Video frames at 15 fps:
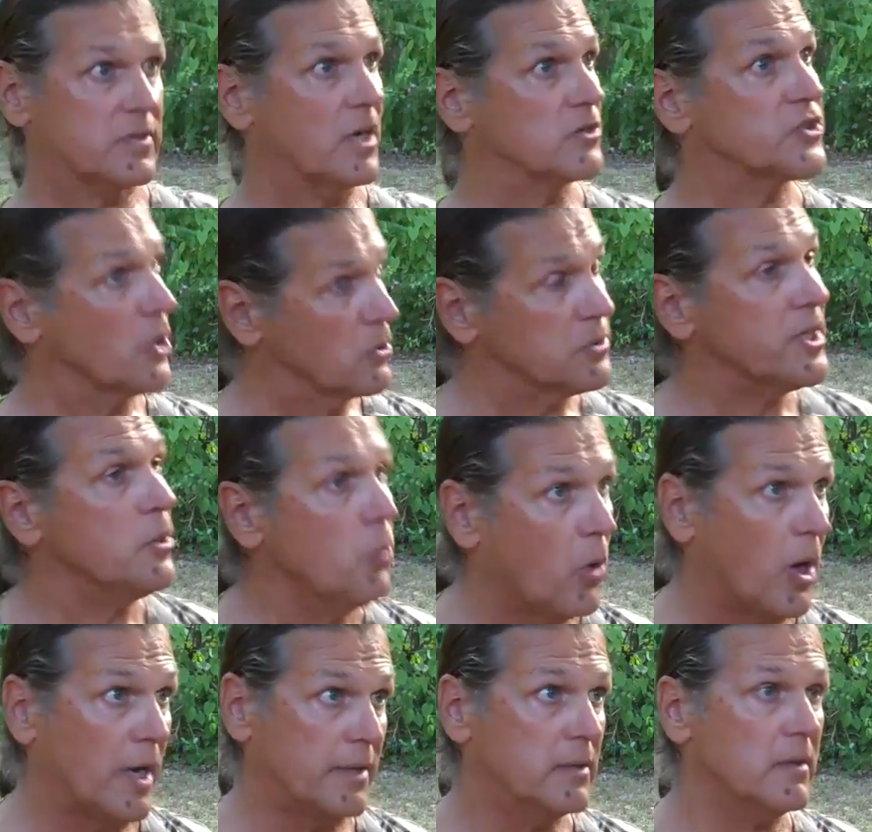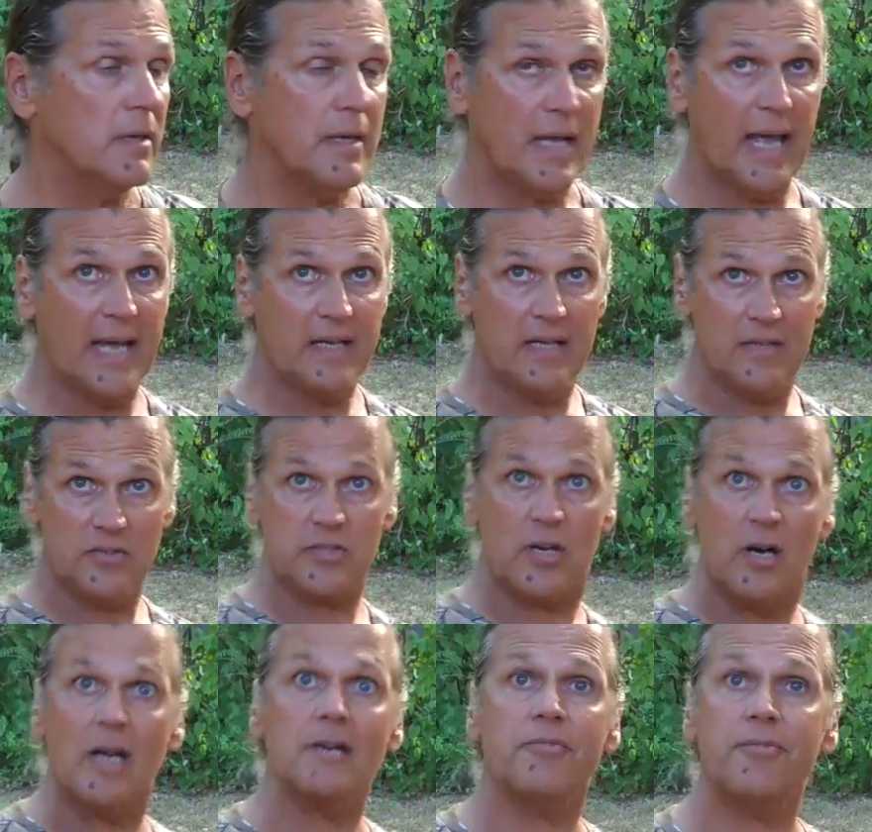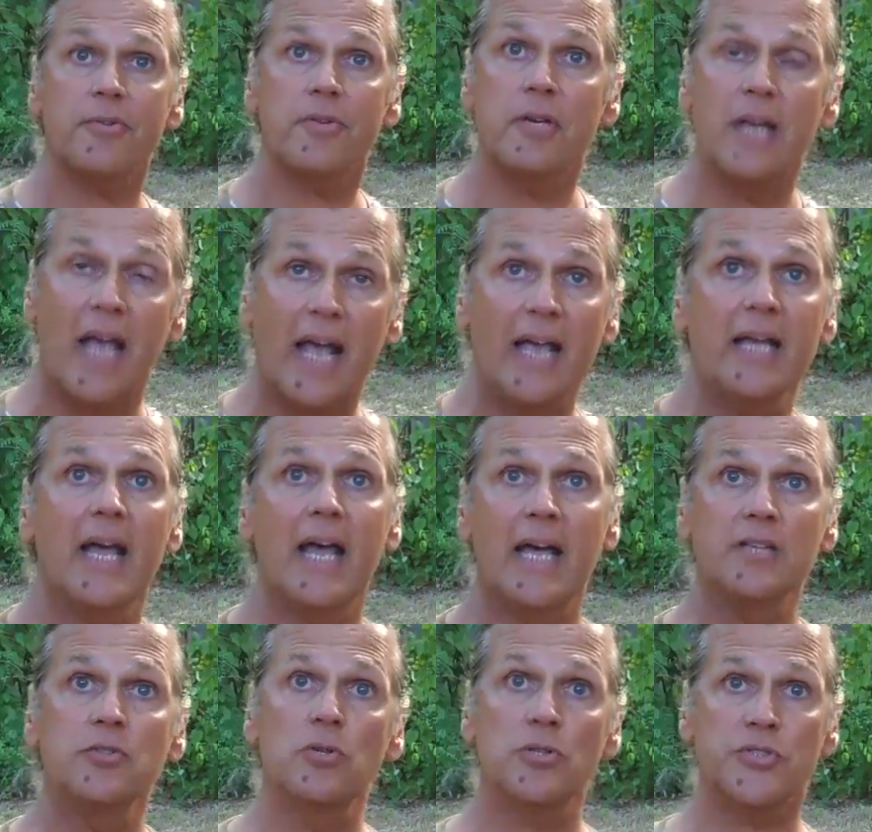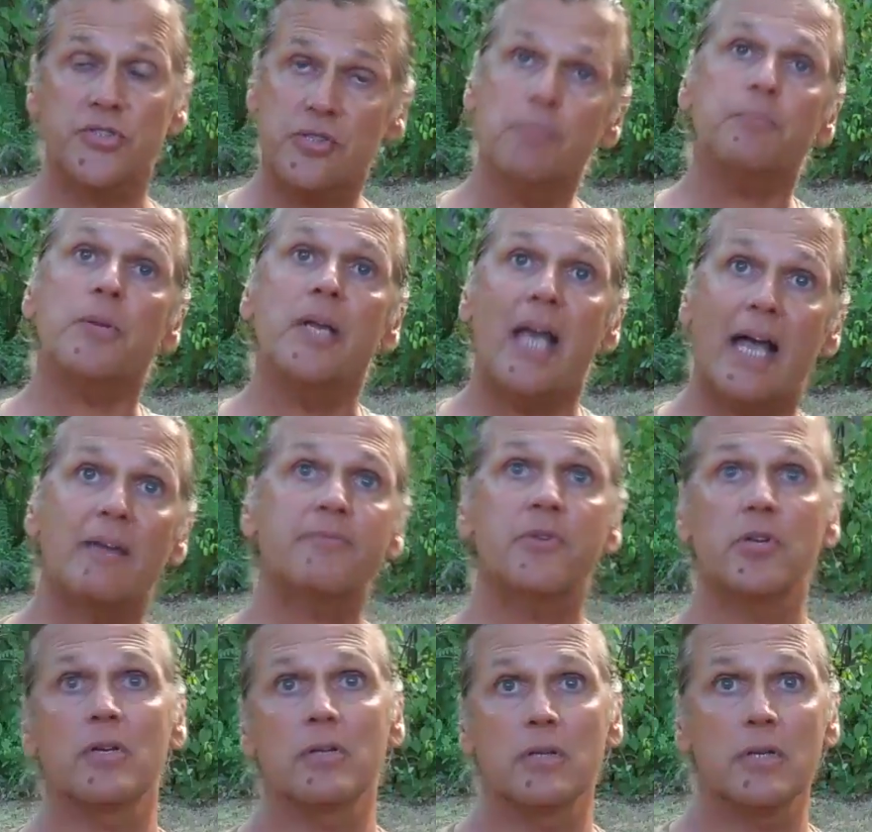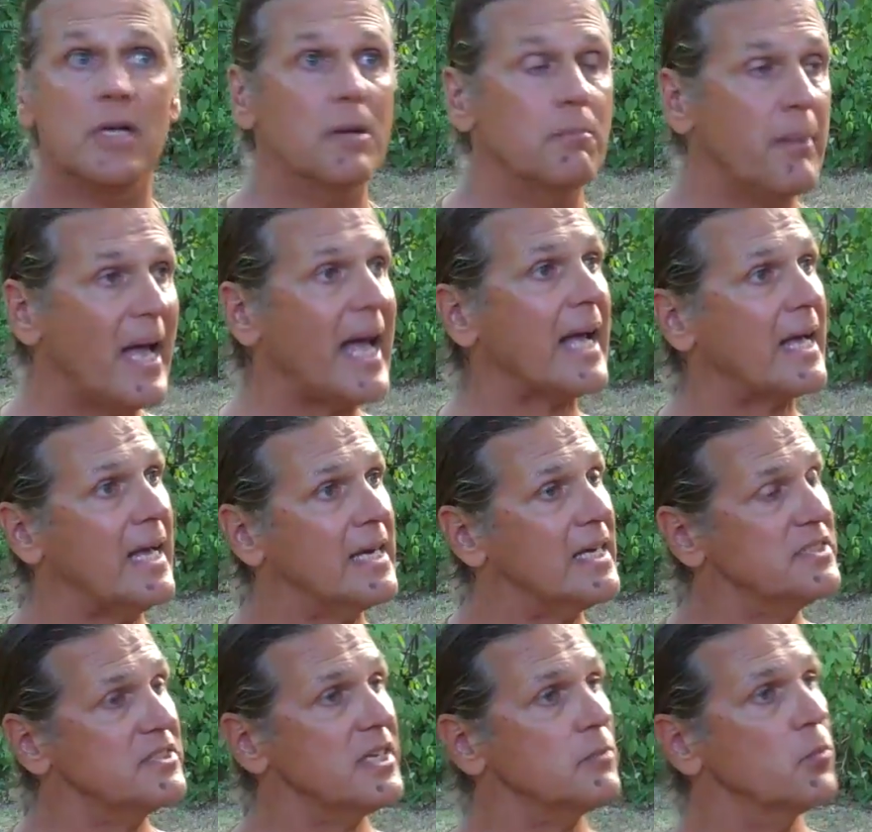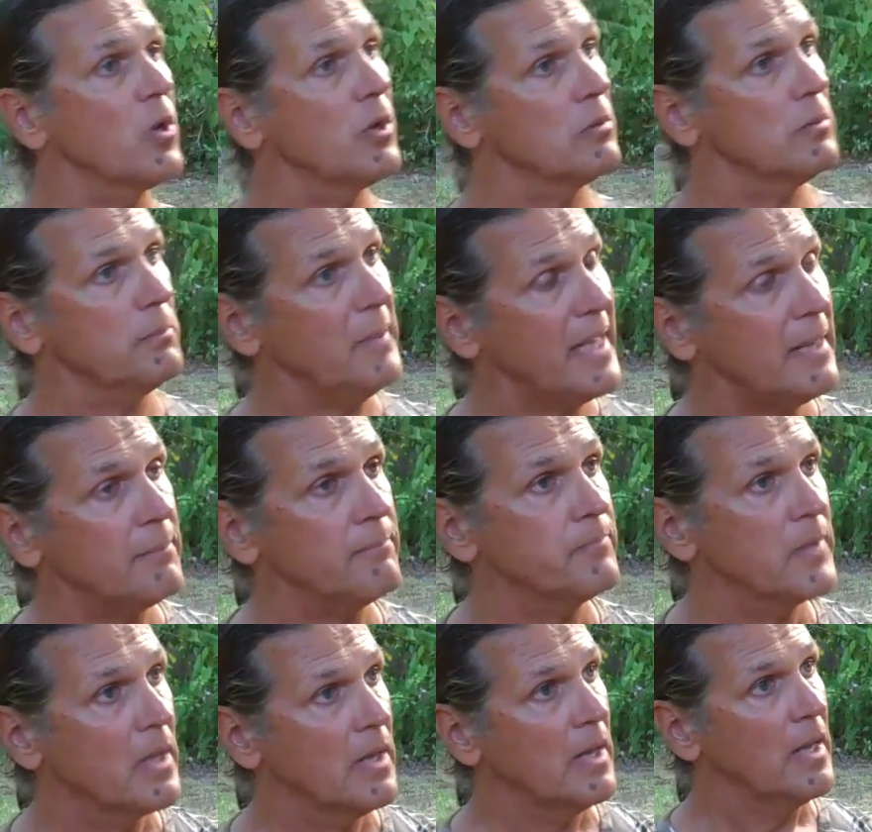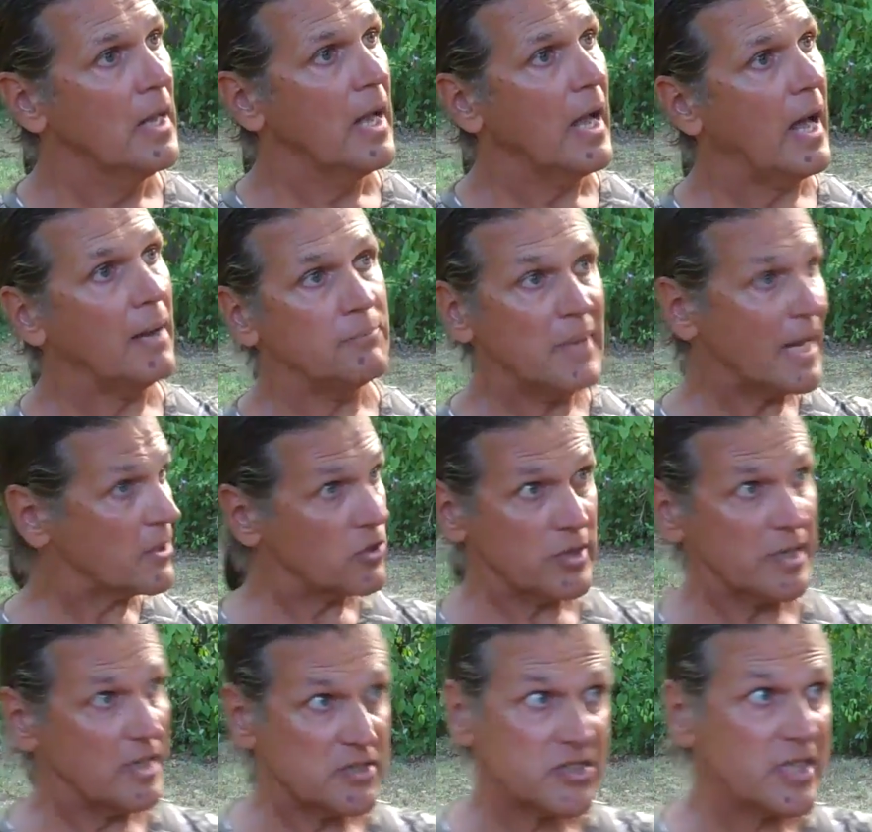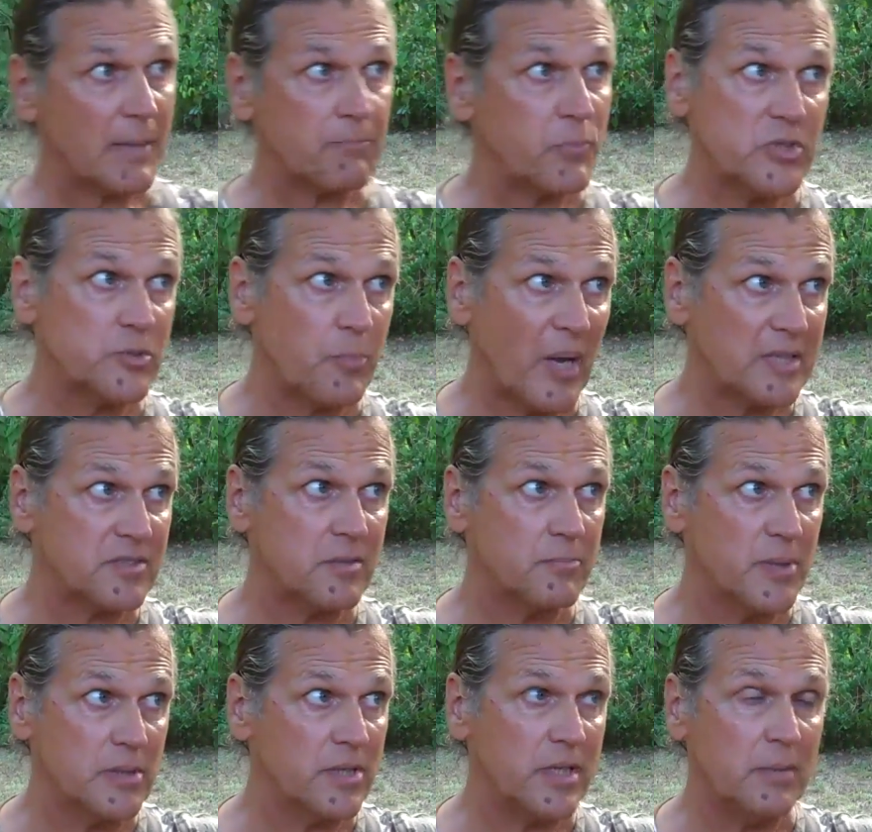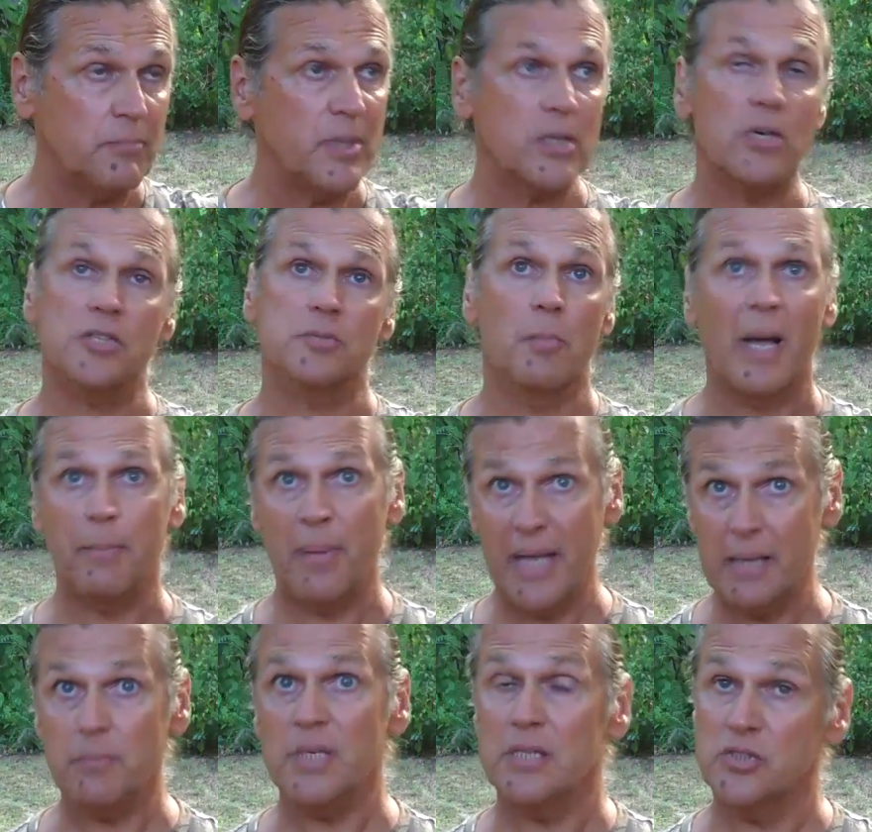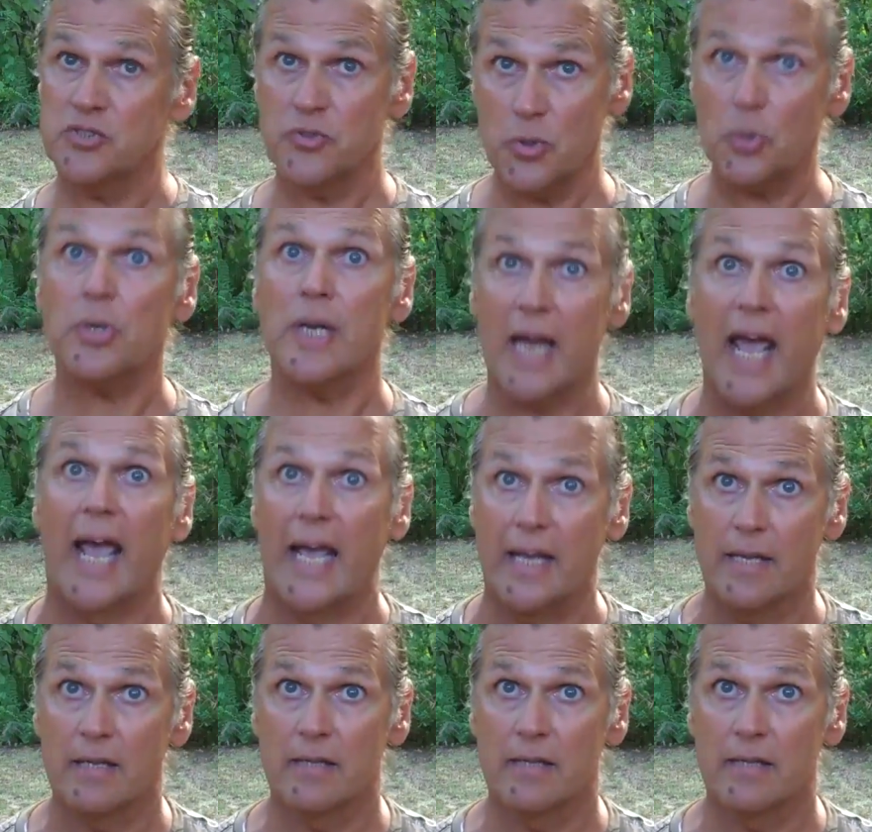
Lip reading: there's only one and he's gone for the day and you'll simply have to come back. And I said, well, ma'am, I'm not going to accept responsibility because my payment is due today,